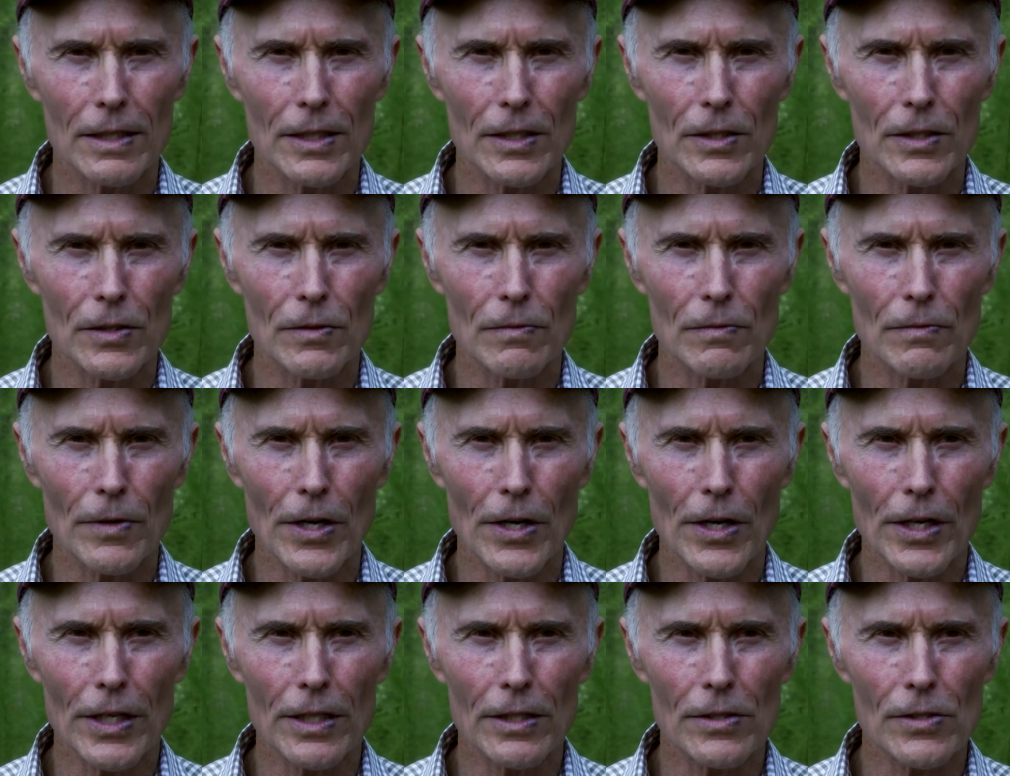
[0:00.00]
he's
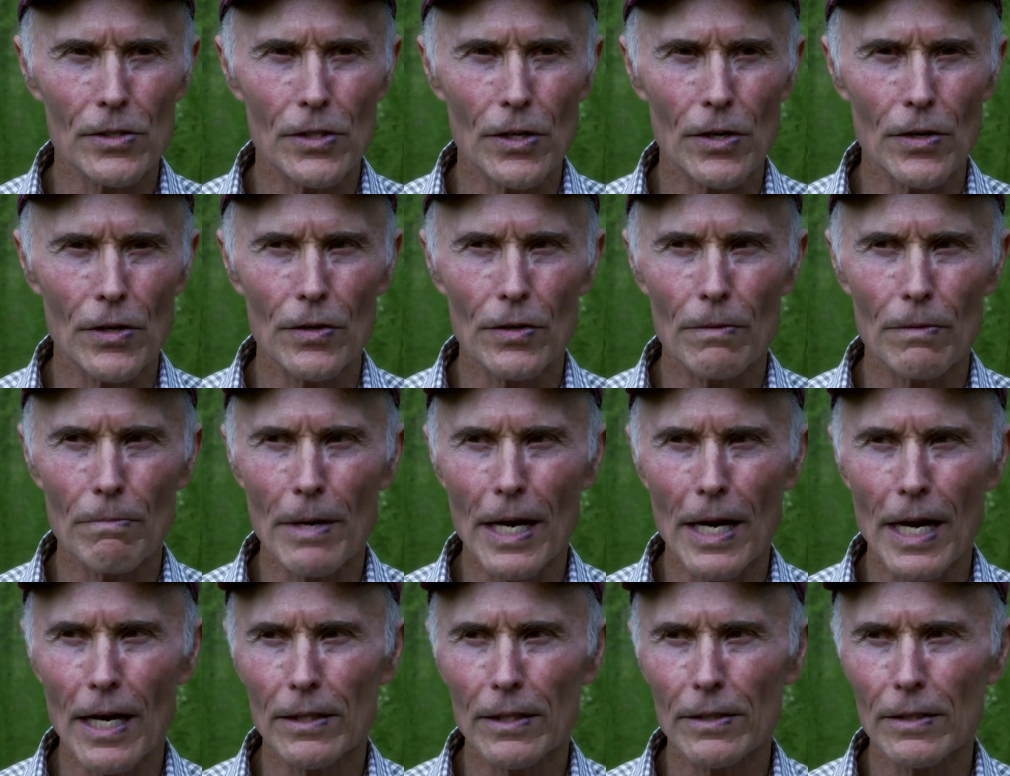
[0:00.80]
very concerned
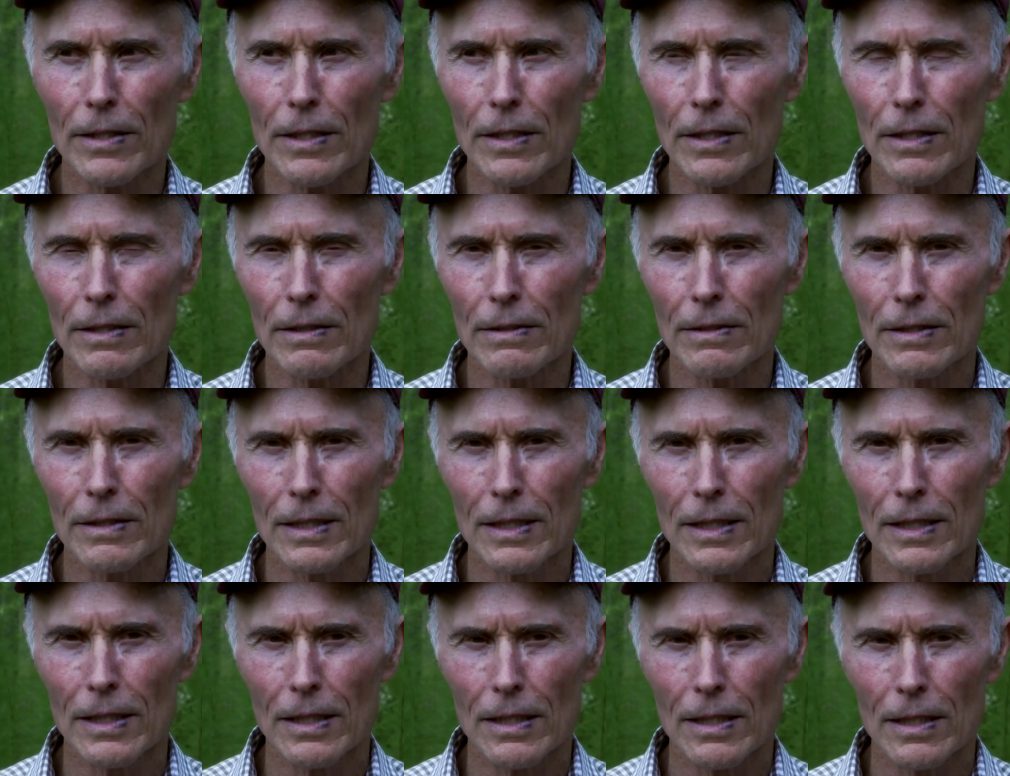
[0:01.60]
about the,
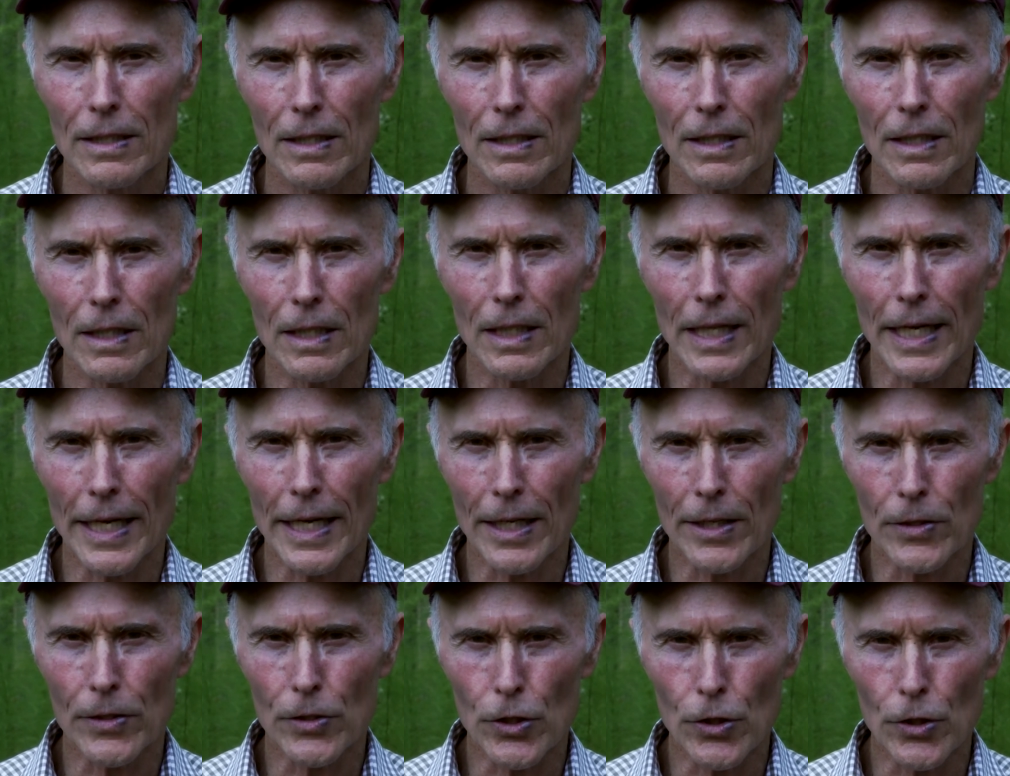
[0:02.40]
the
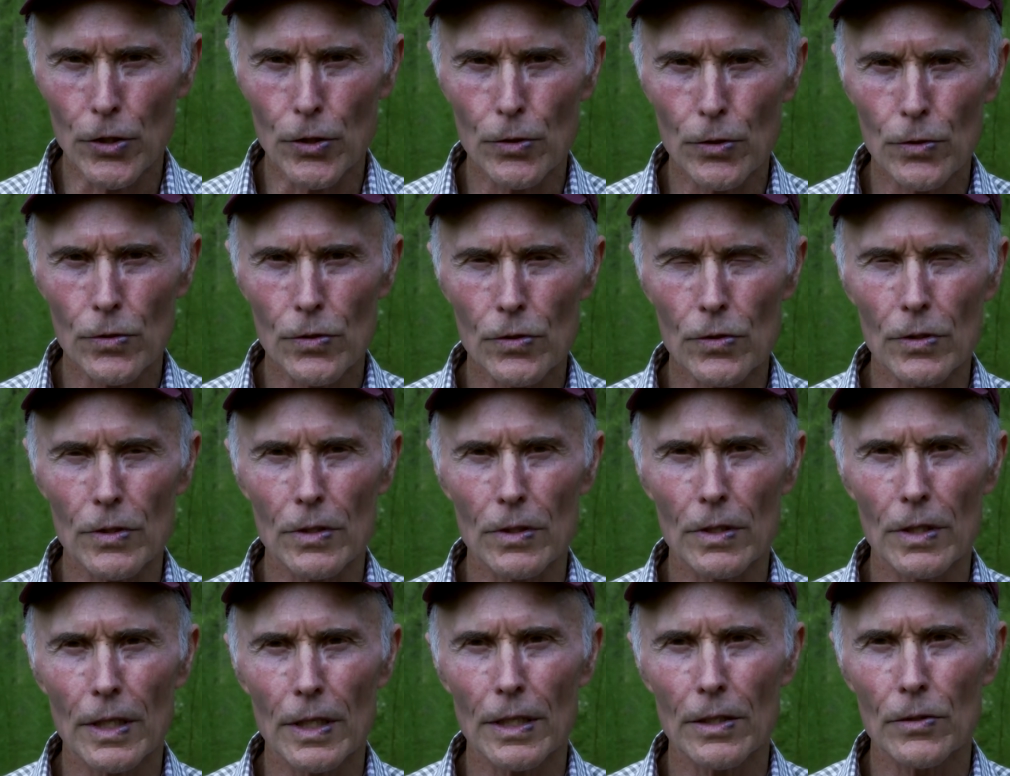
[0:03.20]
land use,
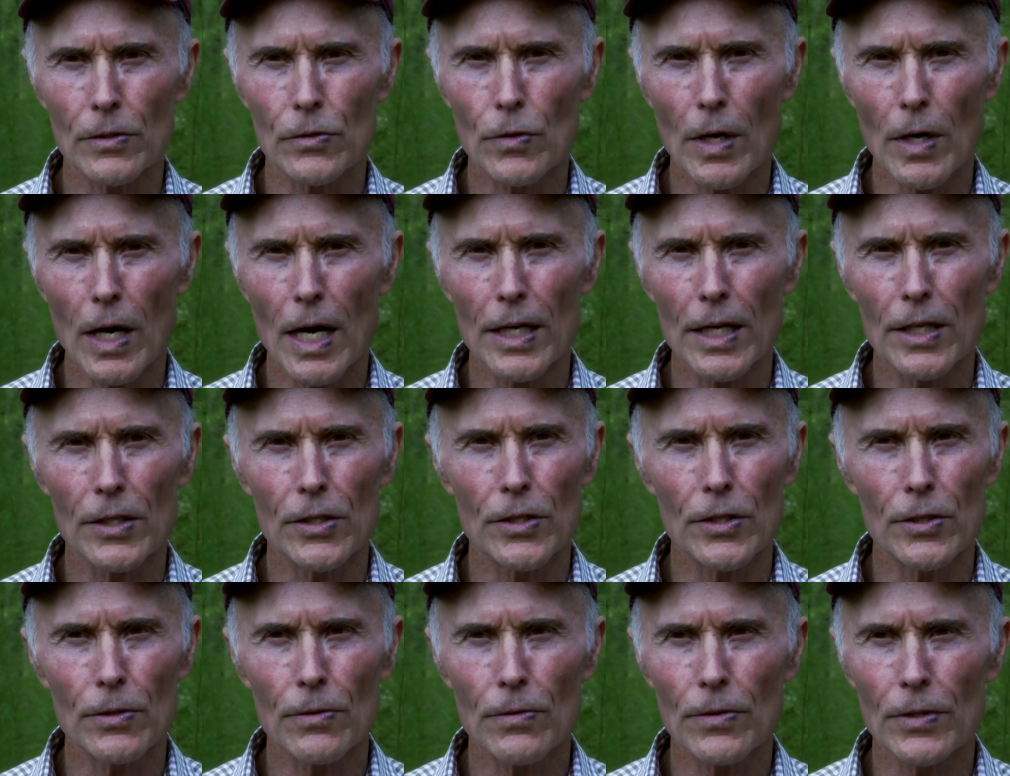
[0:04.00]
and, and try to
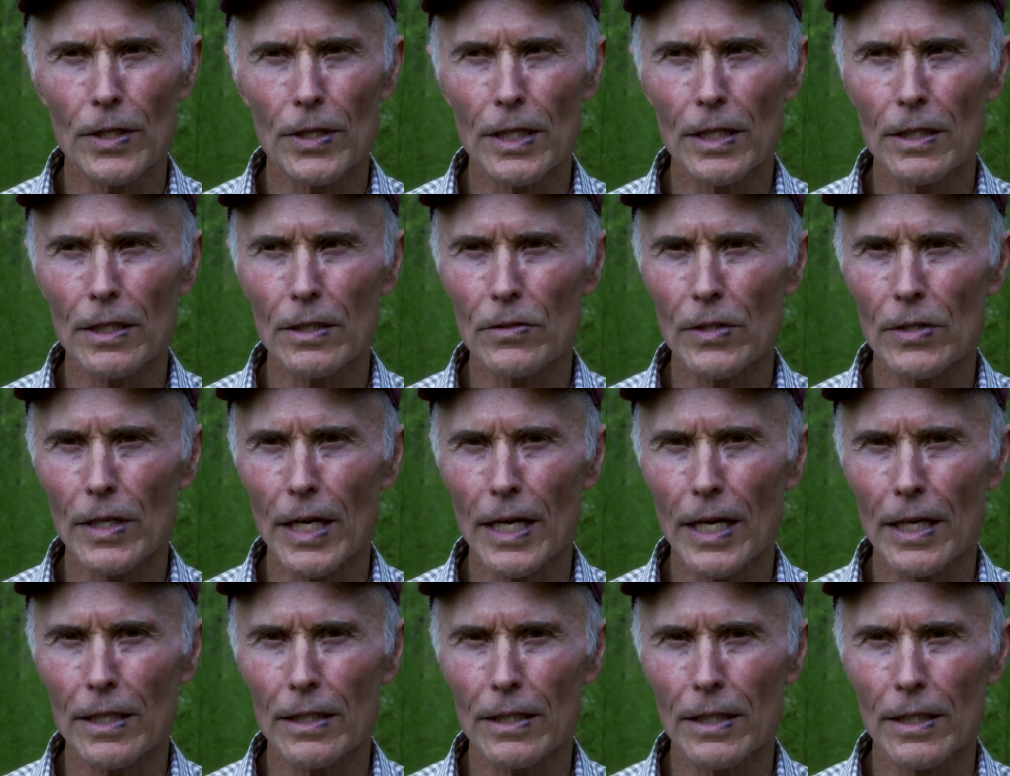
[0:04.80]
do things
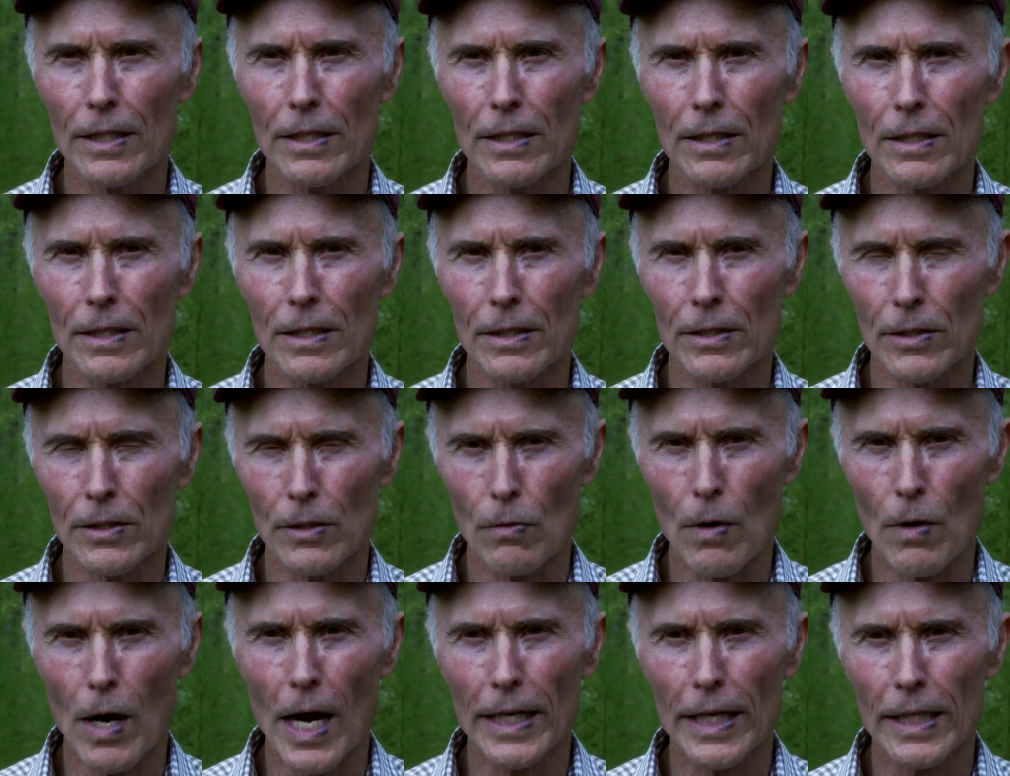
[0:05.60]
that in, in the
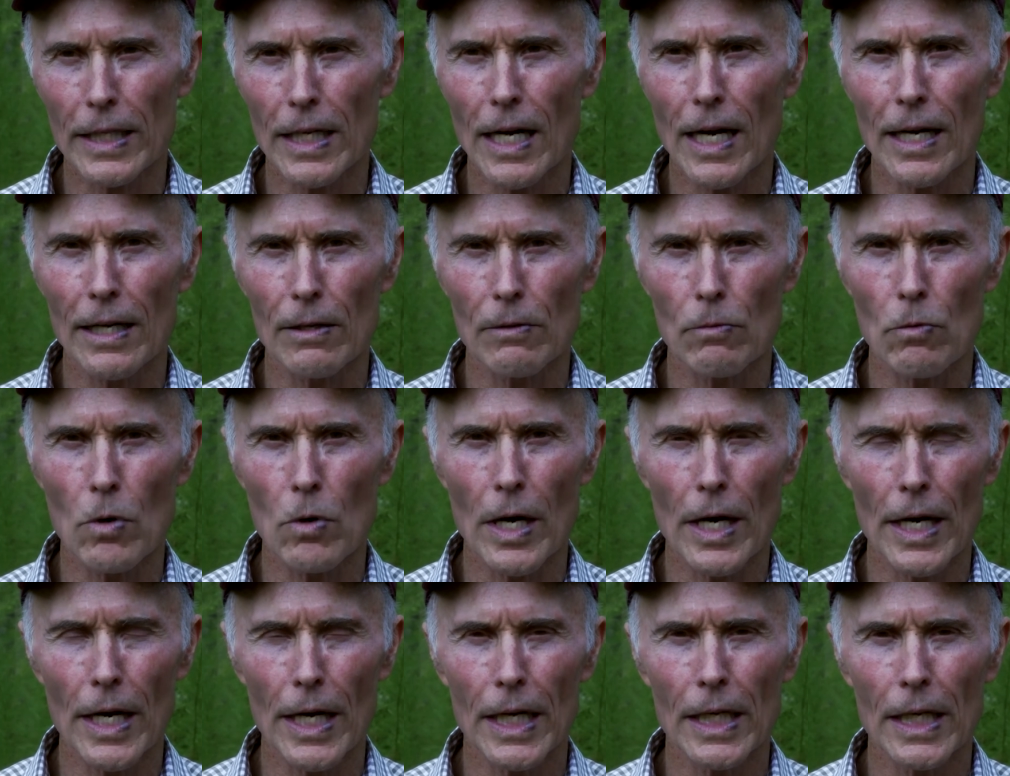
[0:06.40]
right kind of
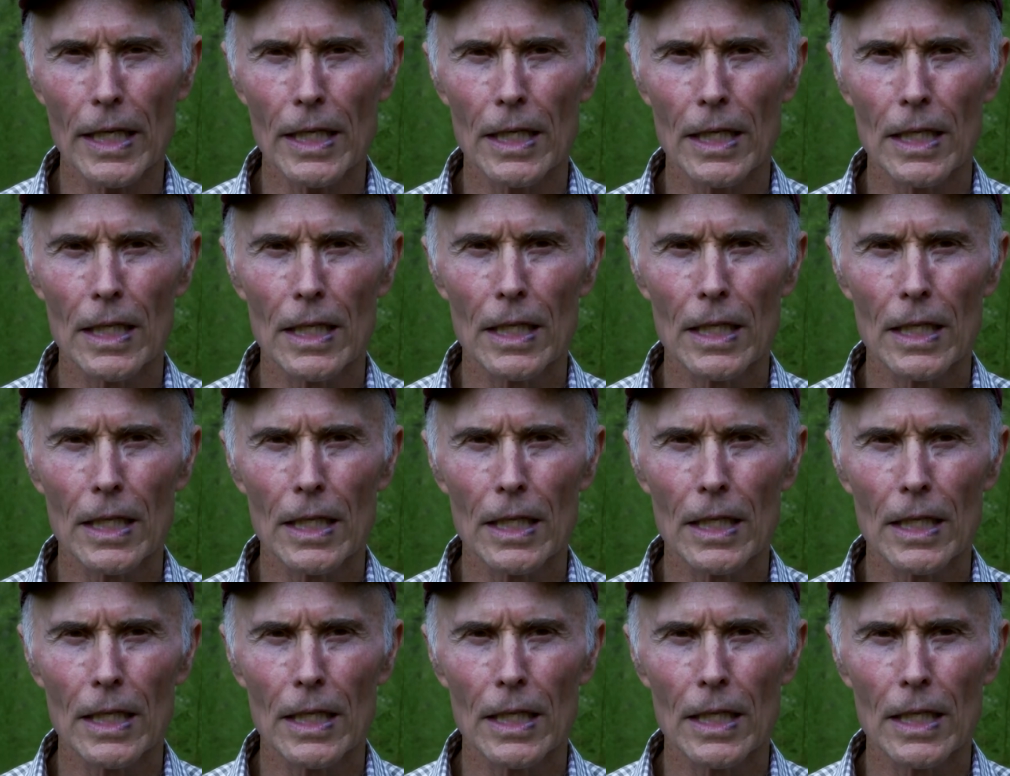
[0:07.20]
way.